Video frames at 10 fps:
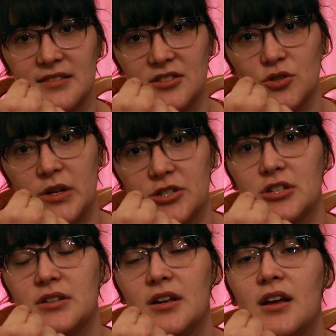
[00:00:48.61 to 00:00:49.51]

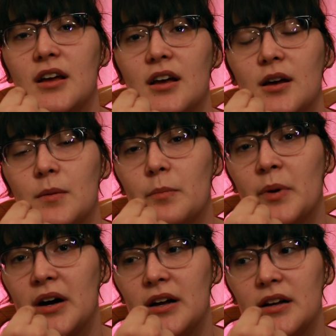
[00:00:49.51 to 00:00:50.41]
situation.
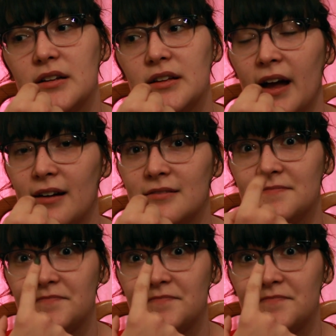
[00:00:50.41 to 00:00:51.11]
But yeah.